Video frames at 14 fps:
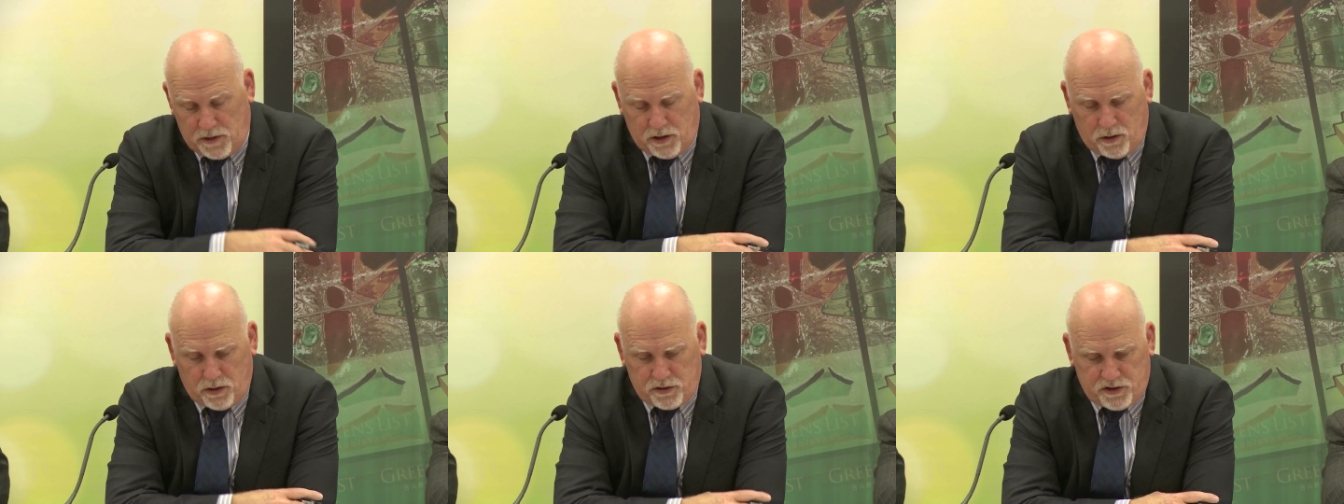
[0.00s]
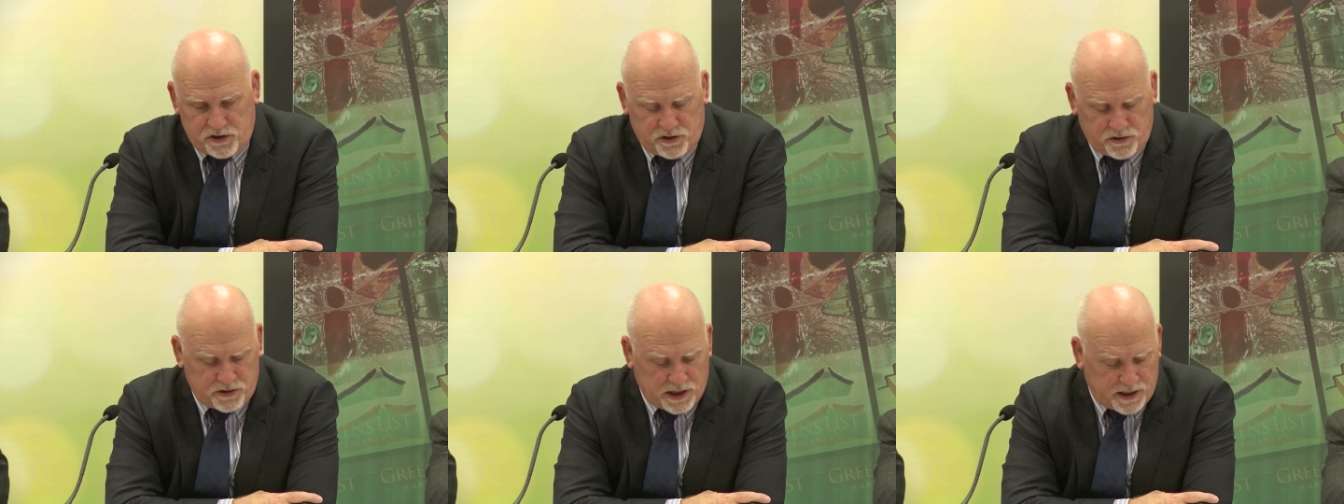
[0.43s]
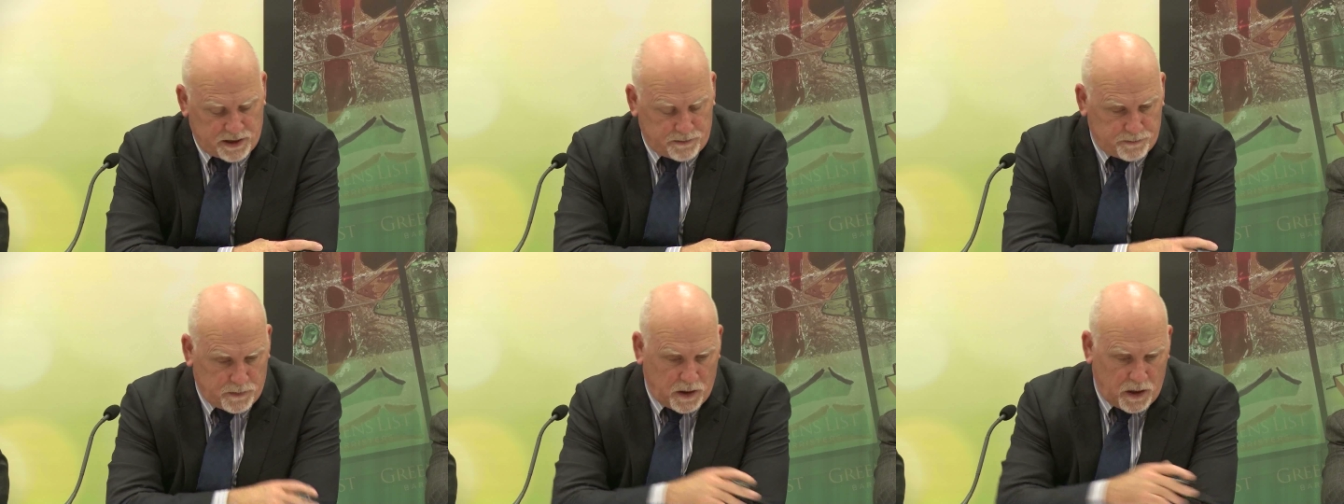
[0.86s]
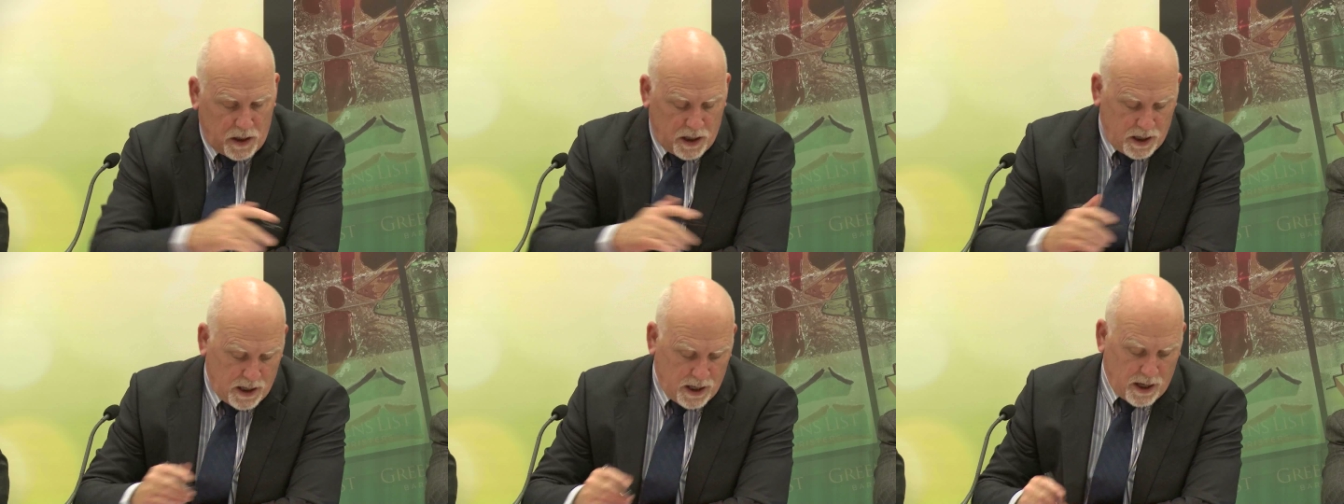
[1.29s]
along to do that,
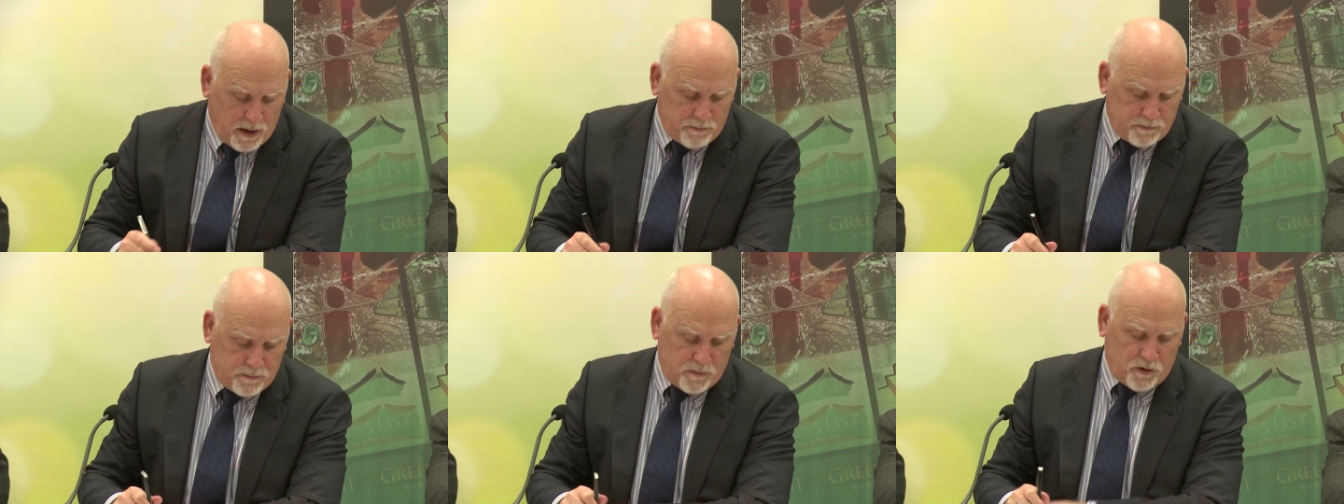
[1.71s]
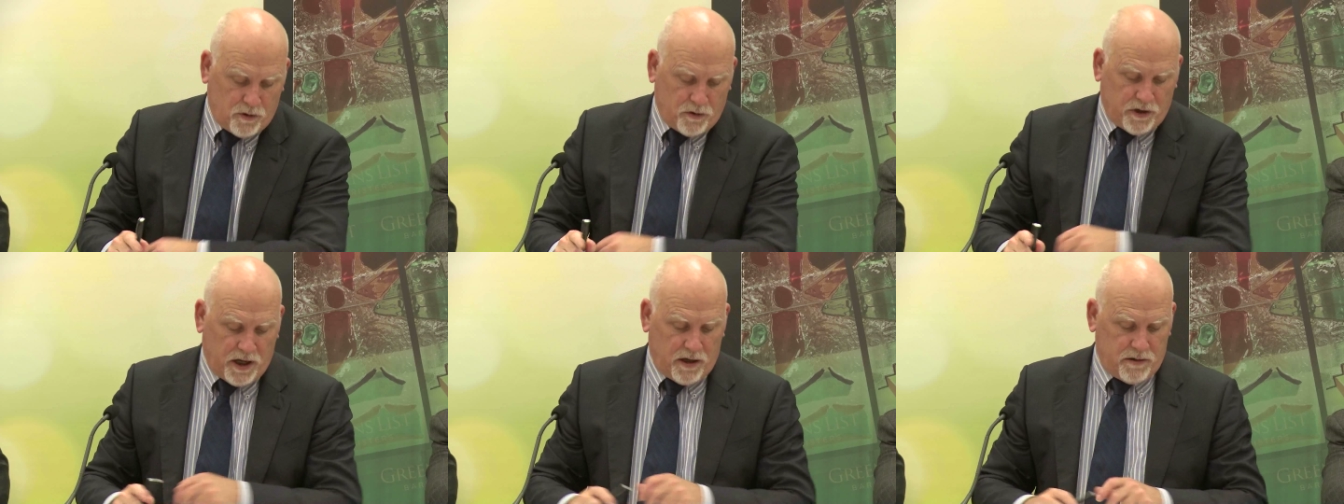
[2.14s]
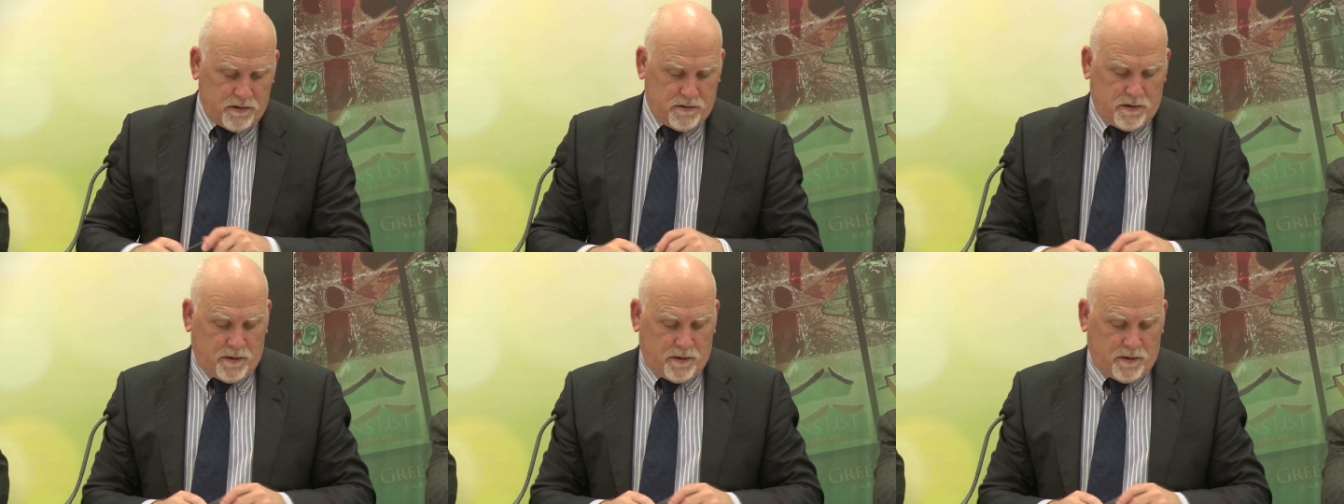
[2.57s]
although